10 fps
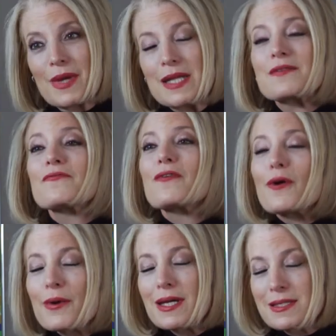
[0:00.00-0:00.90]
It's a
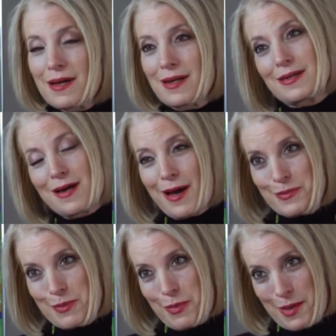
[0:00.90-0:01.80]
very exciting time
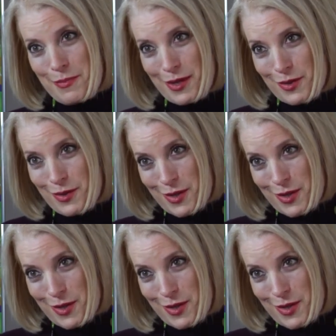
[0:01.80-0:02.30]
to be a medical